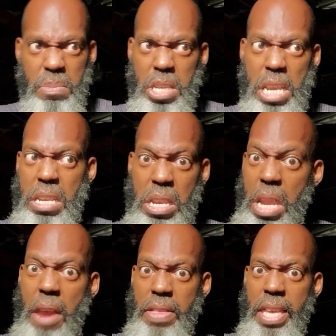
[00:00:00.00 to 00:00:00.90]
him shit and
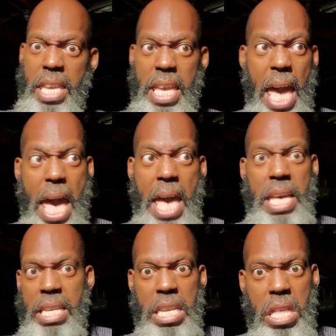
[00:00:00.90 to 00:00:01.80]
everything he got,
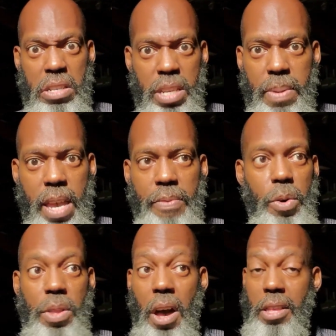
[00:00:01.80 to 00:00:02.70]
you know, she paid
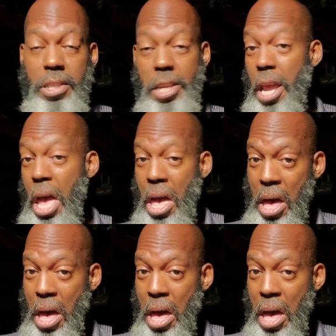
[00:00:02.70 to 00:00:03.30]
for and all this shit.